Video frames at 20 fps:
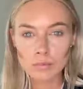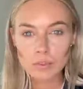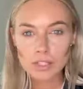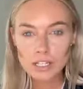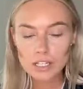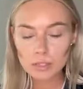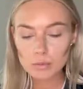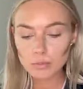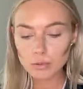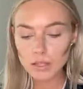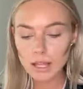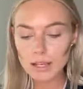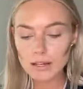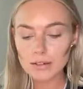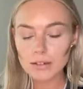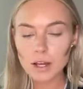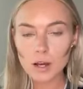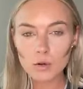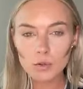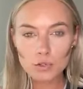These
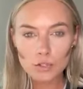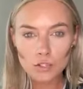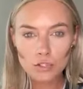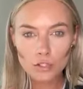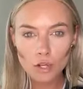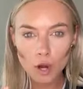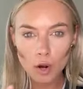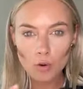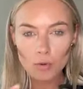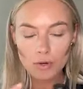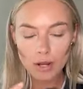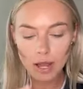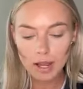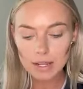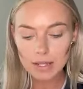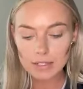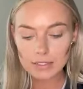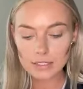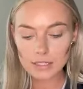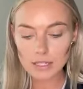blend out so
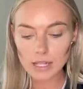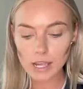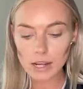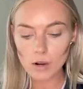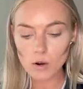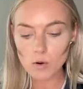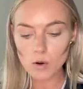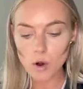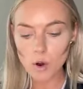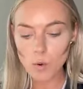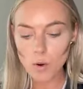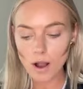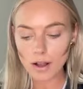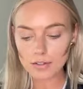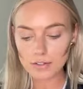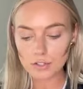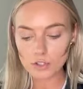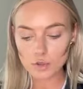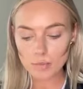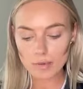nice and they don't go
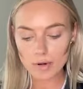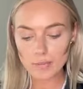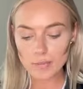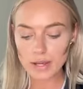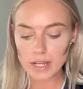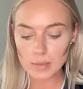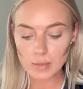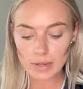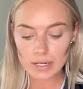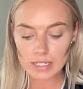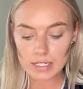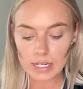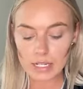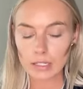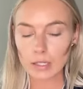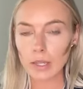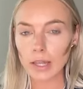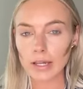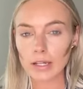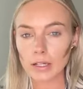on super
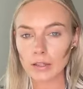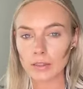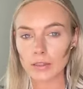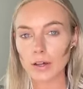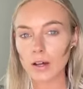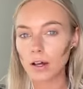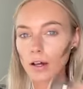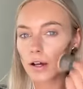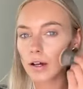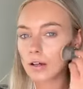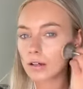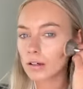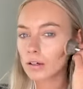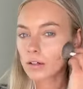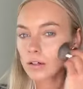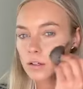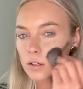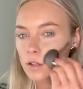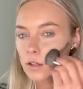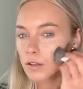pigmented like the
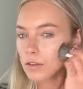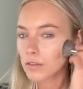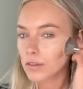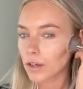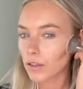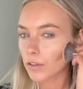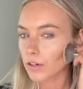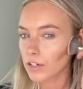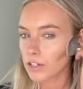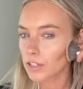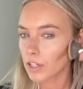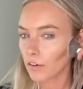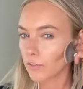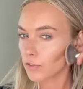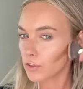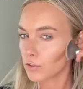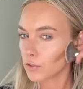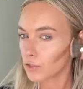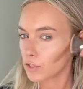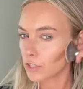other
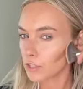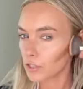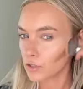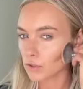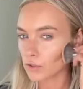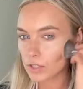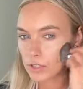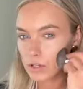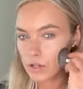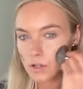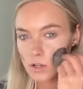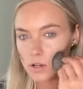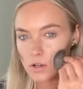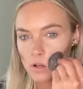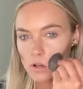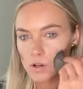stuff we used to use.